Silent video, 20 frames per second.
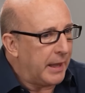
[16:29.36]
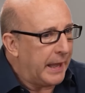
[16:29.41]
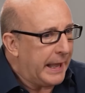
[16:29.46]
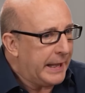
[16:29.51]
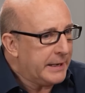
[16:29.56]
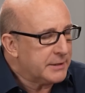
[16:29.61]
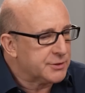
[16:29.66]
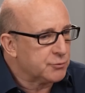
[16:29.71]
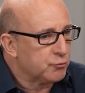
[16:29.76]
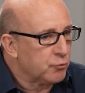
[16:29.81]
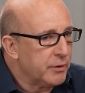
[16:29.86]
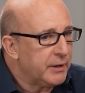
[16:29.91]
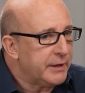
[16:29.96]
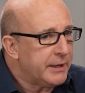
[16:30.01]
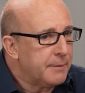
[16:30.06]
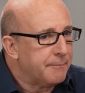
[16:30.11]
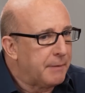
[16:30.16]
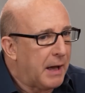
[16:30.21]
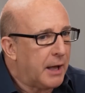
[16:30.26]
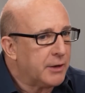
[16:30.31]
it's
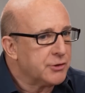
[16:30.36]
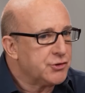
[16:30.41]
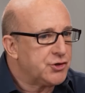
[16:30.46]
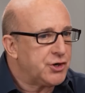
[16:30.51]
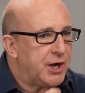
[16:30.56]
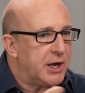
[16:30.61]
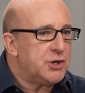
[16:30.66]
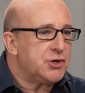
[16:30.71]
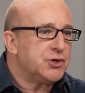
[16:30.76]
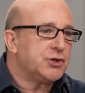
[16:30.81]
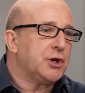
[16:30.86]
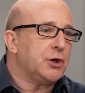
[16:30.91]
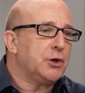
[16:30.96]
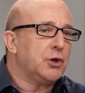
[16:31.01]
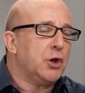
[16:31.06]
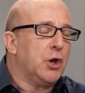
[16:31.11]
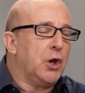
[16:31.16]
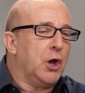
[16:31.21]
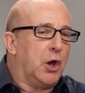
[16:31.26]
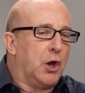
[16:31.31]
really about
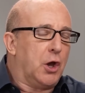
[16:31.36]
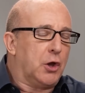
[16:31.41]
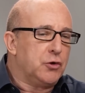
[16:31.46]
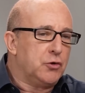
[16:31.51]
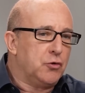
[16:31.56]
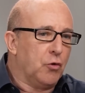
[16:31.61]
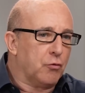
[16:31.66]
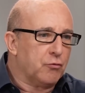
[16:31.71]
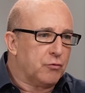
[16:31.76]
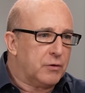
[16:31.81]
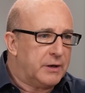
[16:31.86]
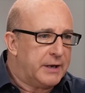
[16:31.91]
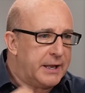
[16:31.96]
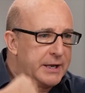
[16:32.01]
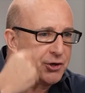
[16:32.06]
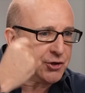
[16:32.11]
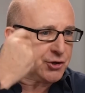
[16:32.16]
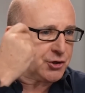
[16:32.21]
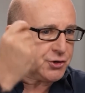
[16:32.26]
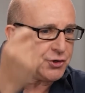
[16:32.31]
changing your
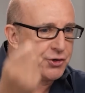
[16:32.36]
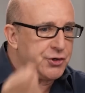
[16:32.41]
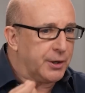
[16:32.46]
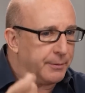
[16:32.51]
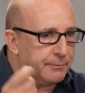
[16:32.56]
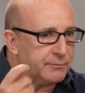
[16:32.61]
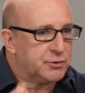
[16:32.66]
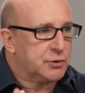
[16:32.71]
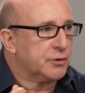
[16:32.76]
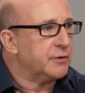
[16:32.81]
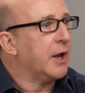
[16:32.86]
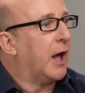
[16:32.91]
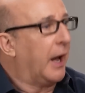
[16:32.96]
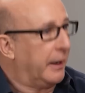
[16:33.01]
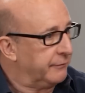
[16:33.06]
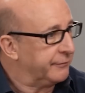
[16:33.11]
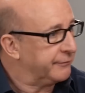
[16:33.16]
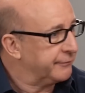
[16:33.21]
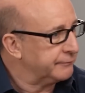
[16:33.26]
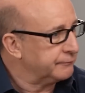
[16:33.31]
relationship to
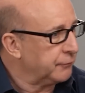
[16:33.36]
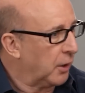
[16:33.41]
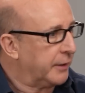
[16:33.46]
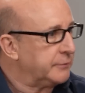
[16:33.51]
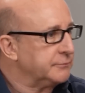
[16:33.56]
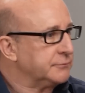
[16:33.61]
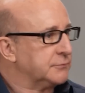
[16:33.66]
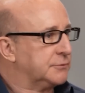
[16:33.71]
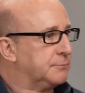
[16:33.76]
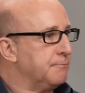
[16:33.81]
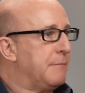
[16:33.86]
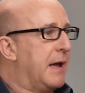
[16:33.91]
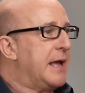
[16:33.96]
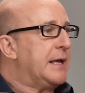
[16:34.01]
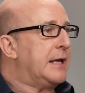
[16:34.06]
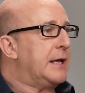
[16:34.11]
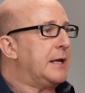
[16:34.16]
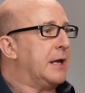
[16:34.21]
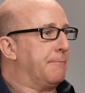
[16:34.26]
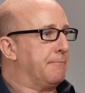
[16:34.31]
life, right?
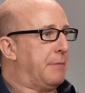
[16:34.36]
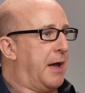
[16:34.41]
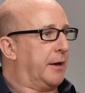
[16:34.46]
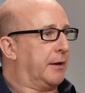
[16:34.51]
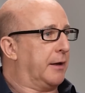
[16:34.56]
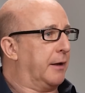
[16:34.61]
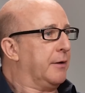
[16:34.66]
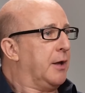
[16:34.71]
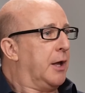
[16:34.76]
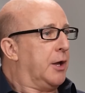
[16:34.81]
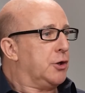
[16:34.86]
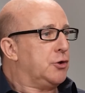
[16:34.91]
Making it better.